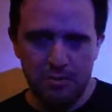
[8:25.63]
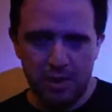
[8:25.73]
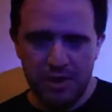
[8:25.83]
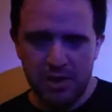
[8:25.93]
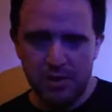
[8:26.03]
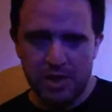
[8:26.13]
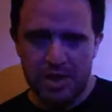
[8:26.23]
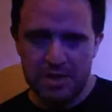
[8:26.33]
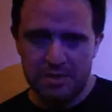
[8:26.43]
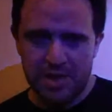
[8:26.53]
Bring that whole
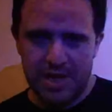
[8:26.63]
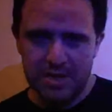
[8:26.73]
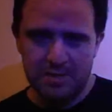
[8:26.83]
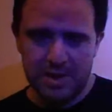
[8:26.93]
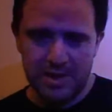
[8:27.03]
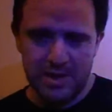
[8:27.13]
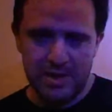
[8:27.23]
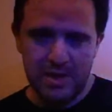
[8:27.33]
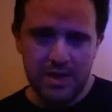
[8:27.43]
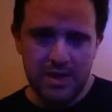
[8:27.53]
cosmic aspect
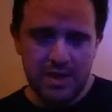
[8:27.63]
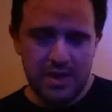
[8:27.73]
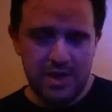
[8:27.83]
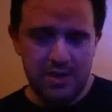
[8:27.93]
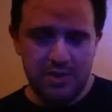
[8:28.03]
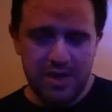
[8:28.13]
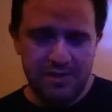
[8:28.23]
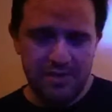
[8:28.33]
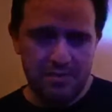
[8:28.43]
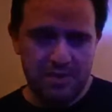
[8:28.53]
in, and you can
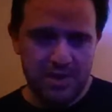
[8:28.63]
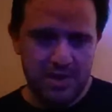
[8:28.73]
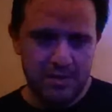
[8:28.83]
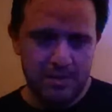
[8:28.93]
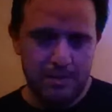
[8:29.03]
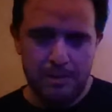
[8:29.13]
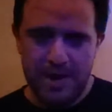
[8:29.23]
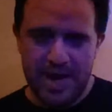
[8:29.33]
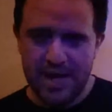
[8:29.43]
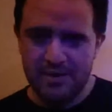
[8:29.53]
have them come
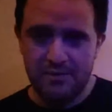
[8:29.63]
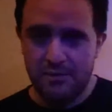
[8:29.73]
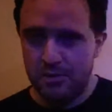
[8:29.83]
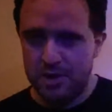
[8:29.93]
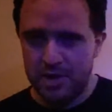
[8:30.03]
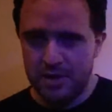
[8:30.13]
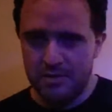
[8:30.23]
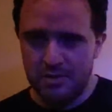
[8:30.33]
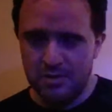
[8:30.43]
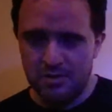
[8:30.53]
back for any
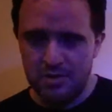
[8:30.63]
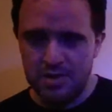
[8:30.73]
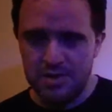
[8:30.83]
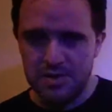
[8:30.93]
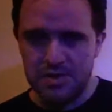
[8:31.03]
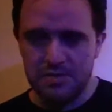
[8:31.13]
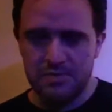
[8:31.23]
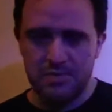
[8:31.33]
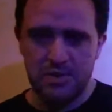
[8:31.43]
number of reasons.